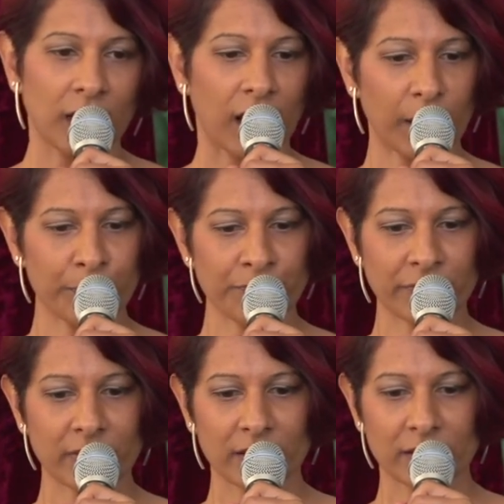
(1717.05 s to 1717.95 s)
Um,
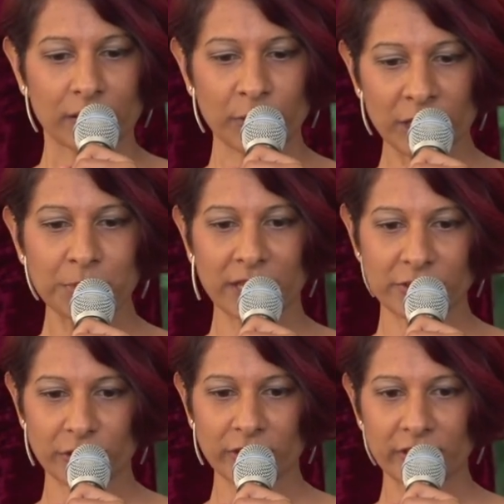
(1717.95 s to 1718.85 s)
real
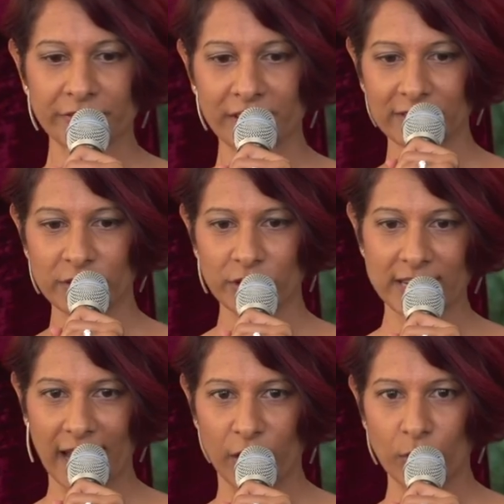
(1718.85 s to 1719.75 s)
pleasure feels good
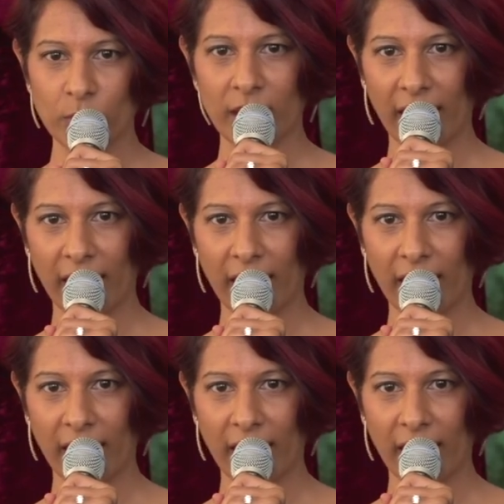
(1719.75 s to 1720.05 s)
now.